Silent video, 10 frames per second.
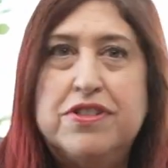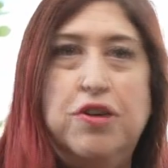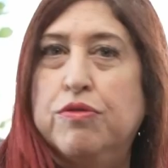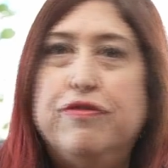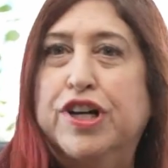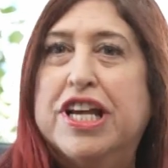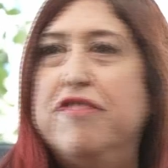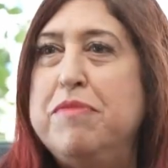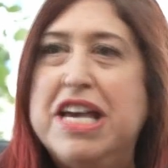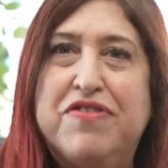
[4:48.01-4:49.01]
so forgive
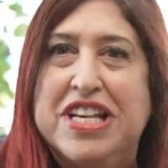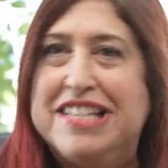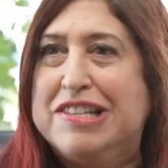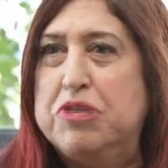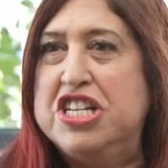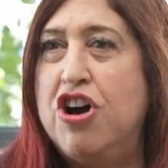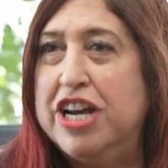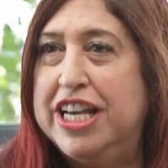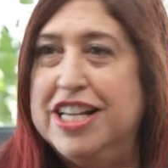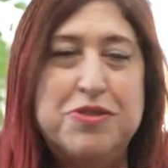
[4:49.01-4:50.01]
me if this is
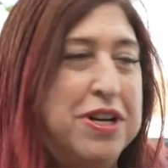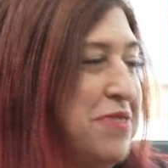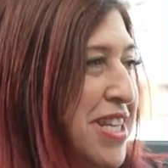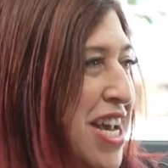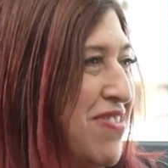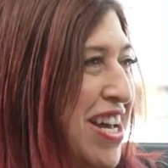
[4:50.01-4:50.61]
ridiculous what I'm saying,